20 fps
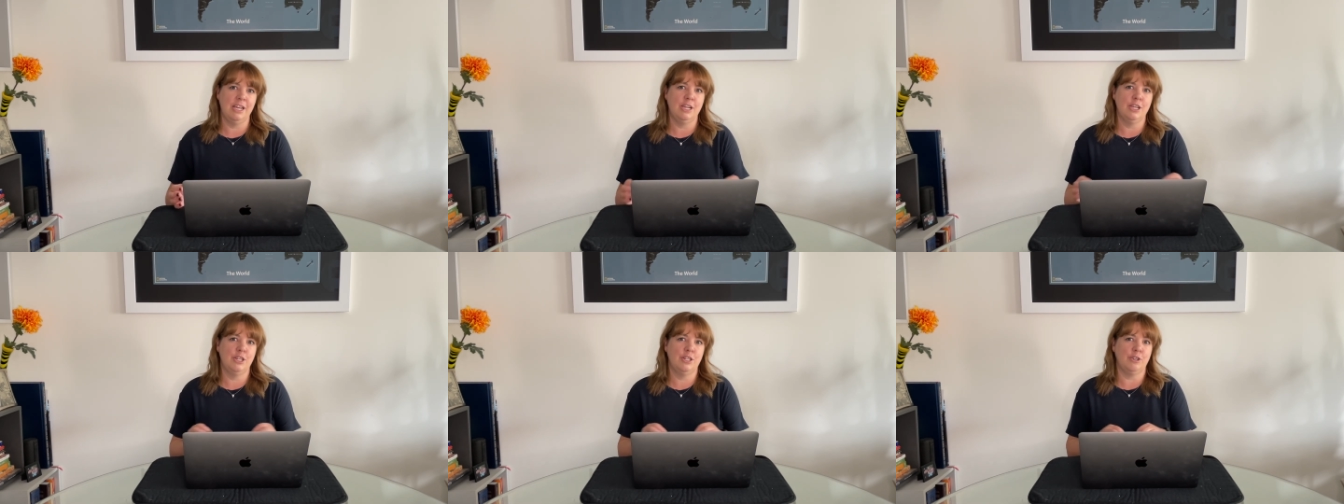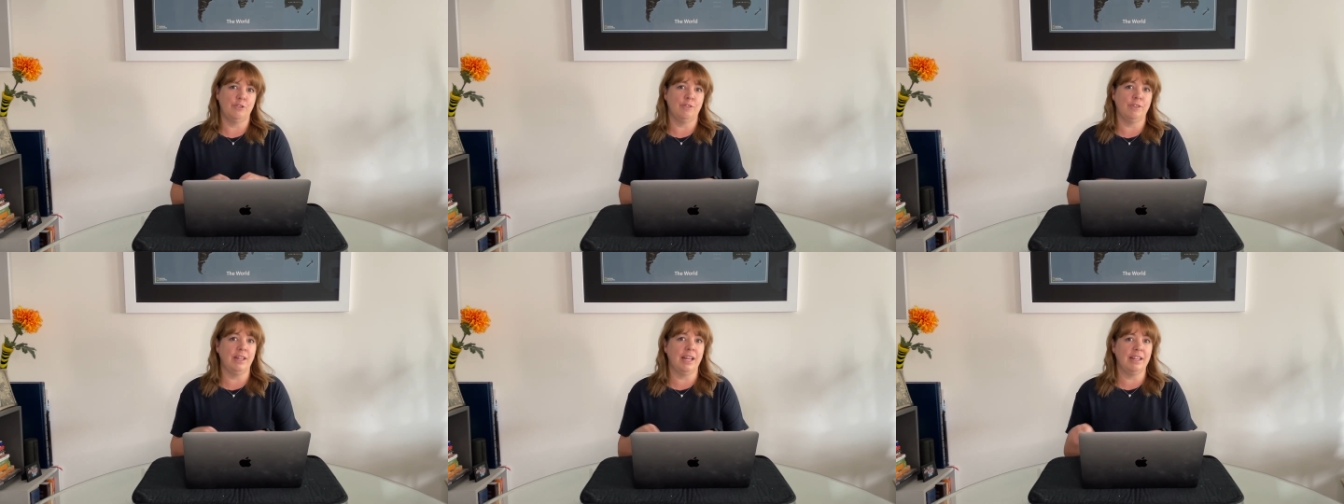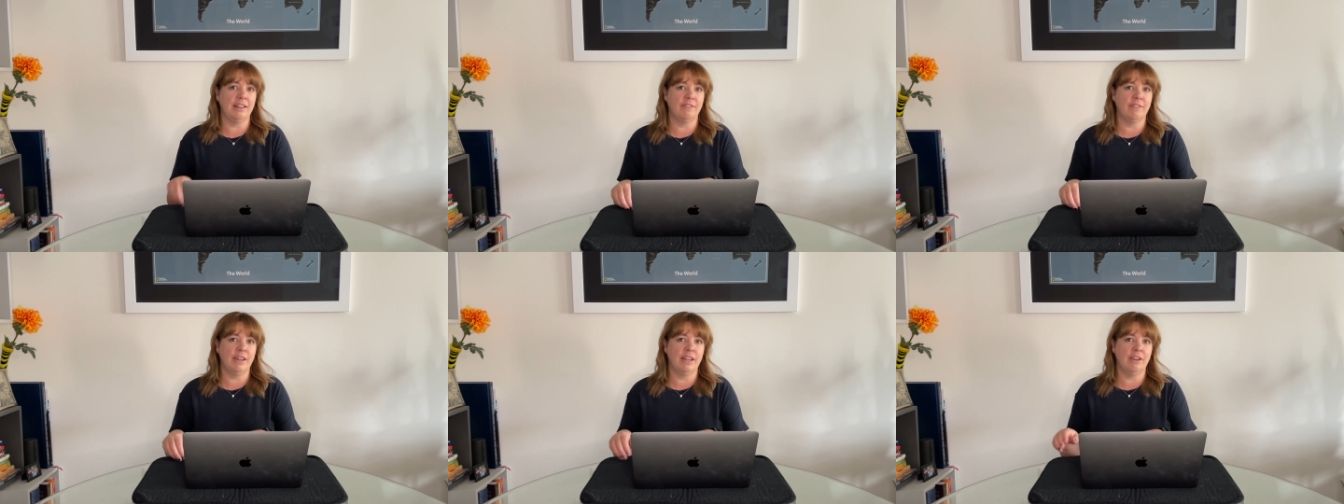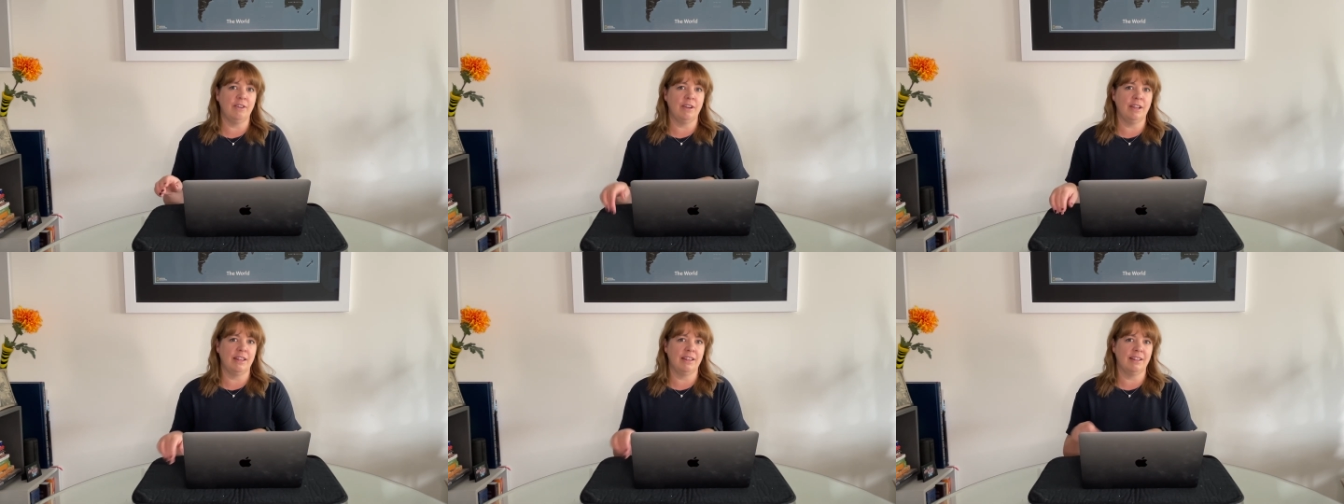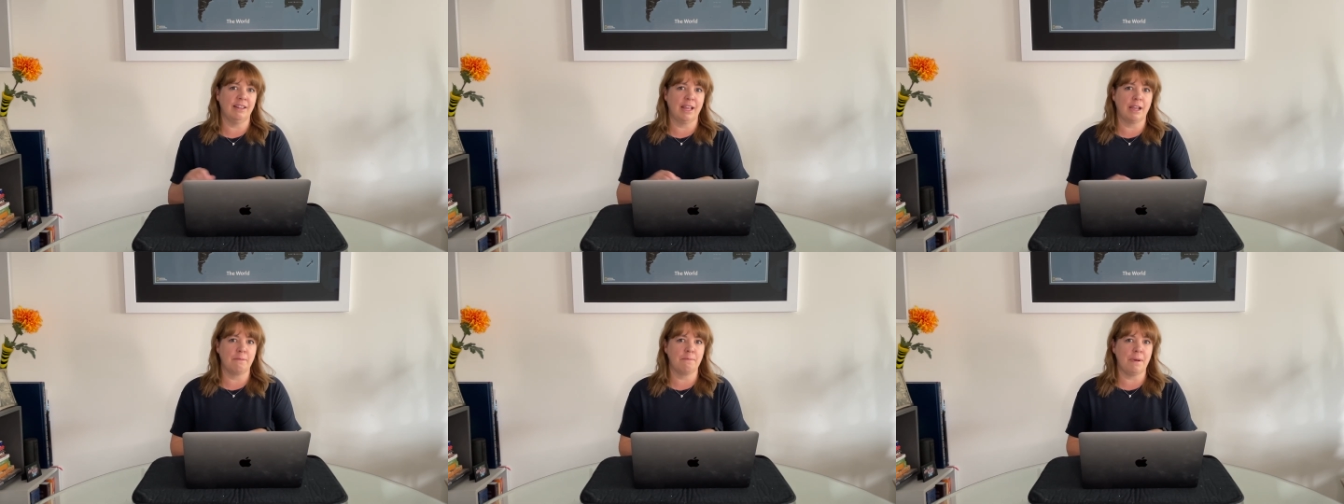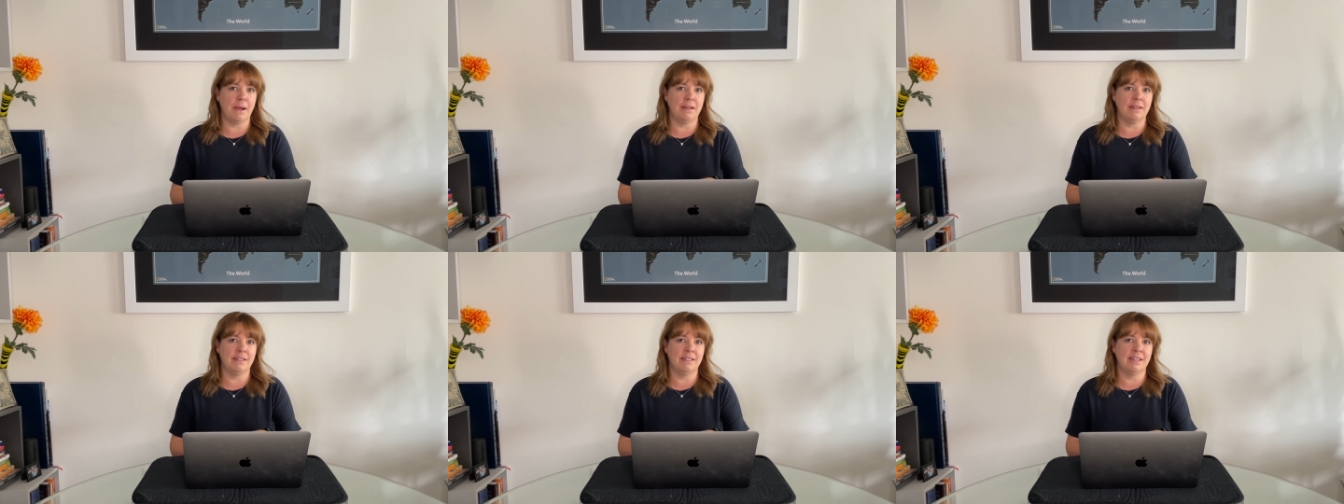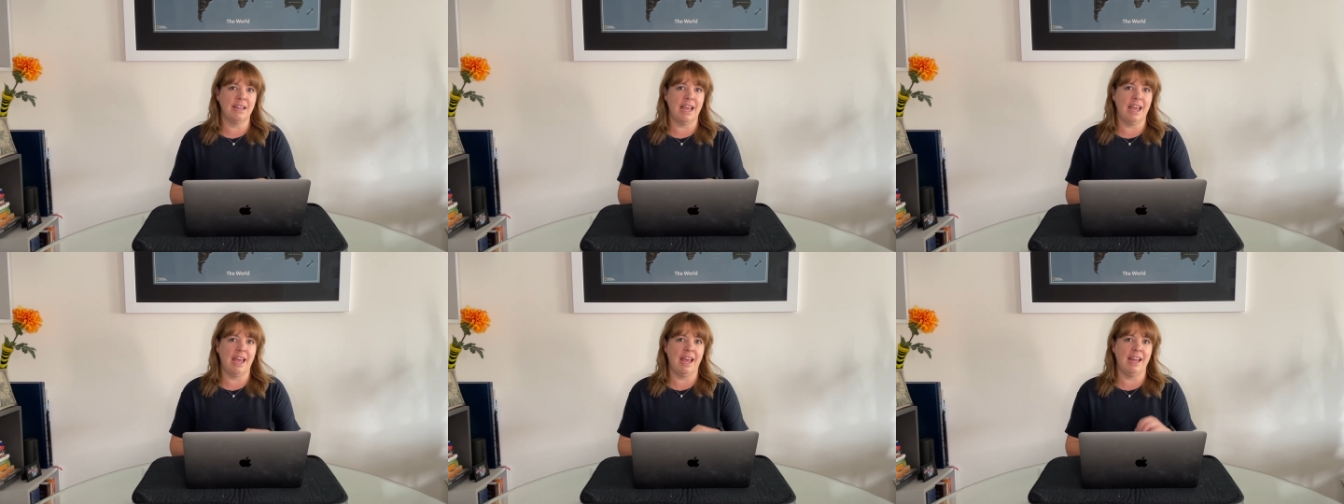So if you like the video, hit the like
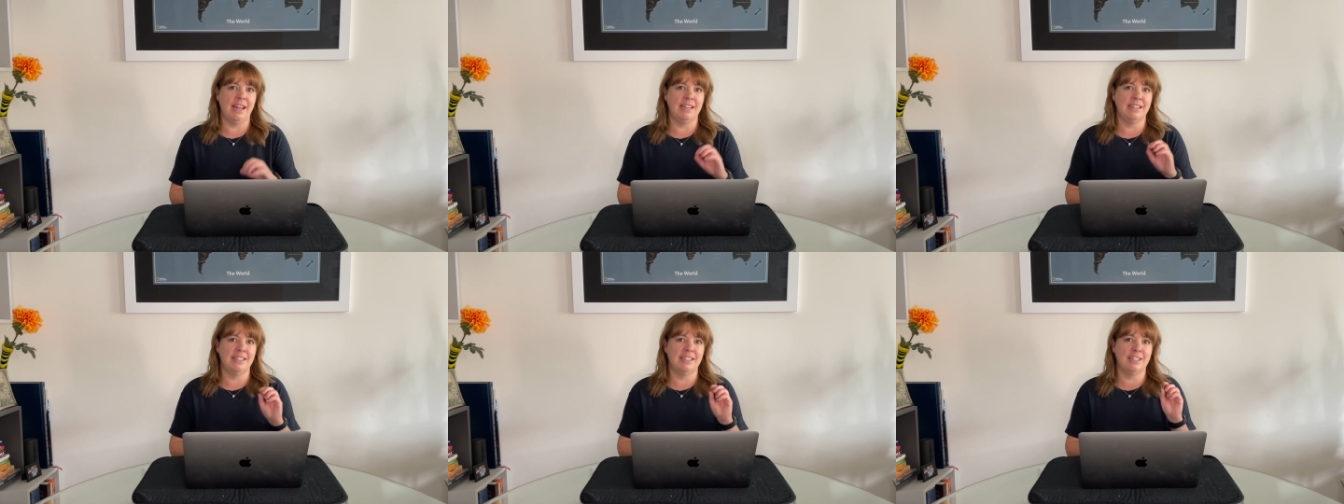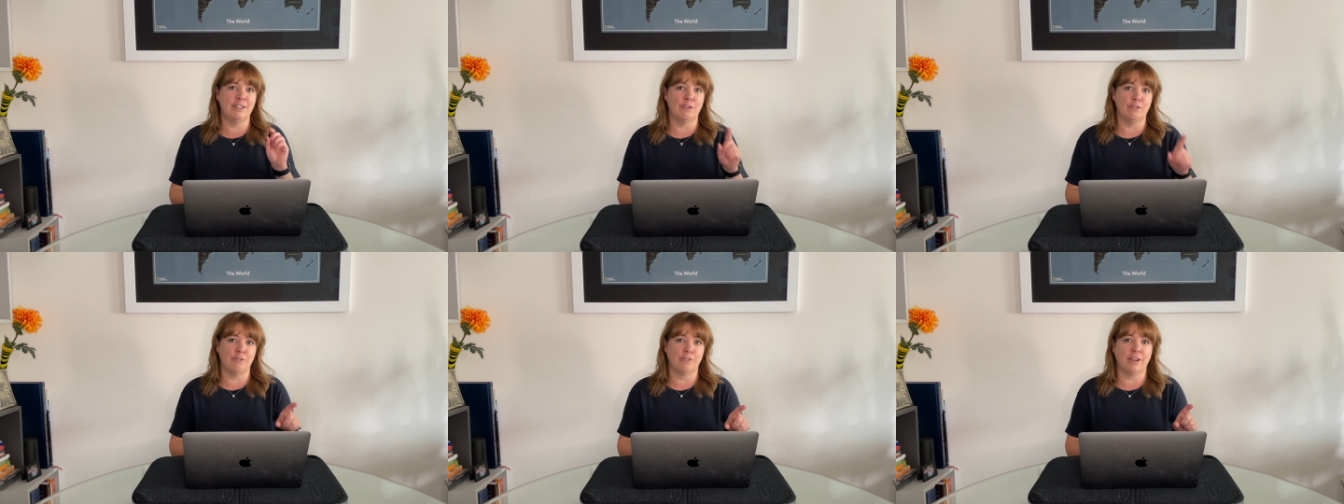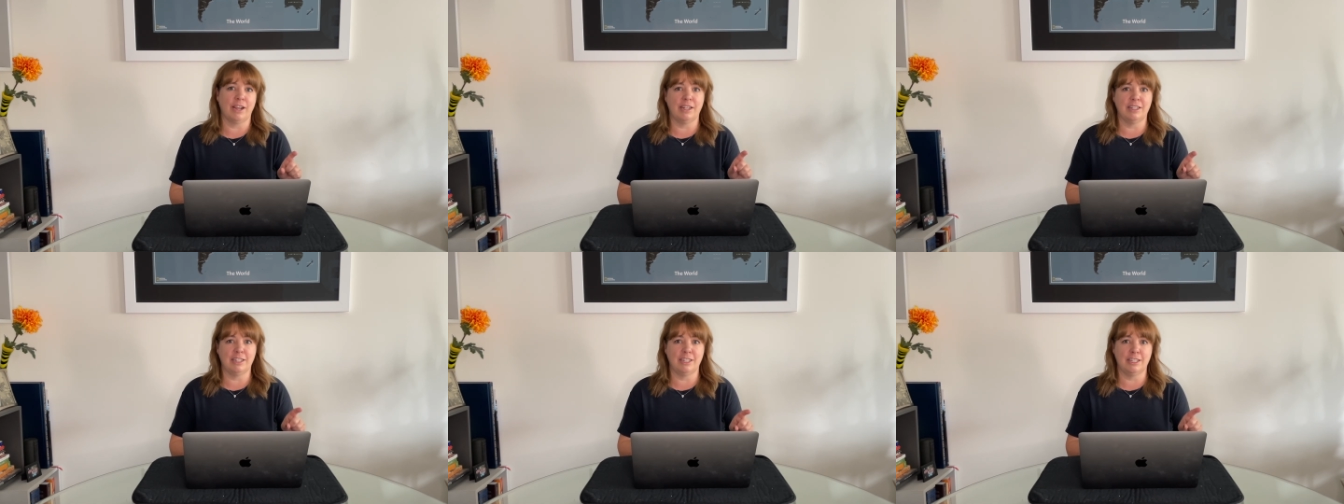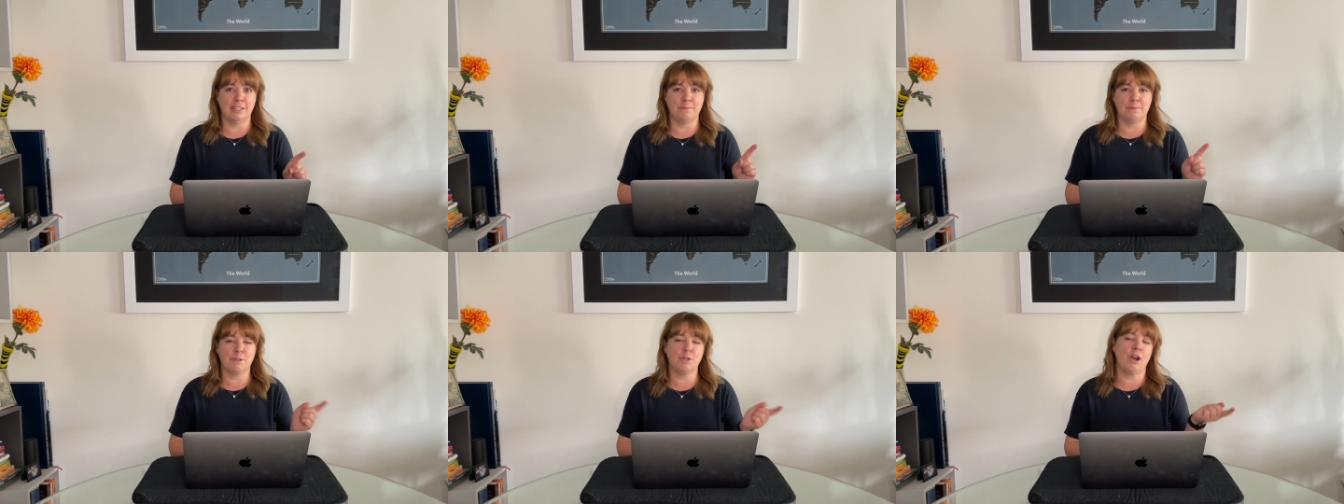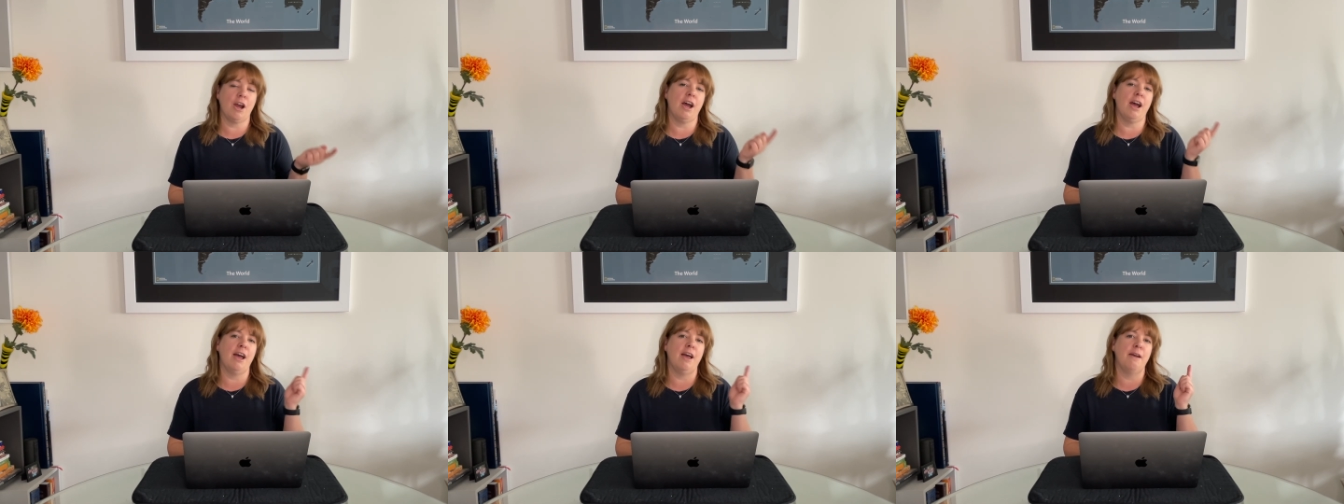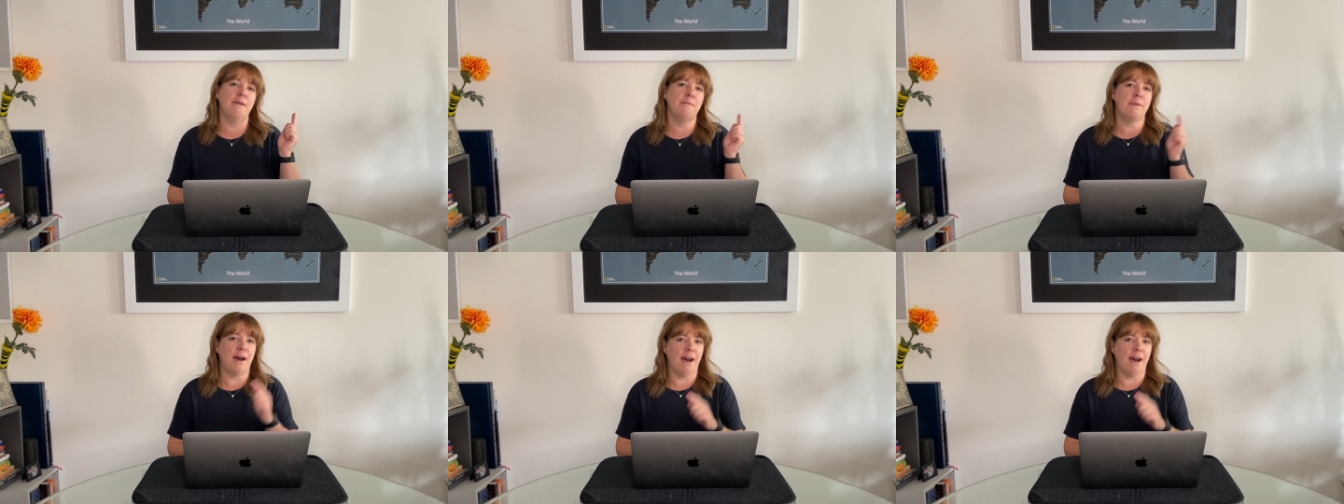button and don't forget to subscribe.